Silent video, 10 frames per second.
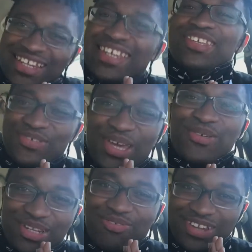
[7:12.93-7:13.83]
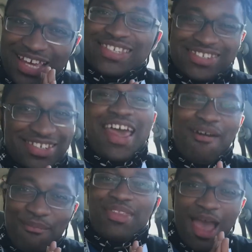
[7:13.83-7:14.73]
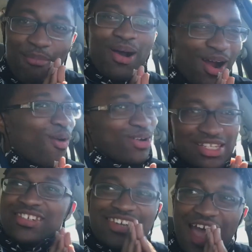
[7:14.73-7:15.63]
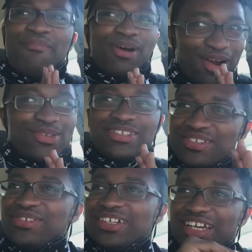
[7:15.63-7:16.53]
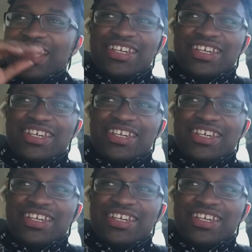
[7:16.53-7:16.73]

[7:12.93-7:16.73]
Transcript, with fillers: you hit with a flex. That that bar was that bar was too good.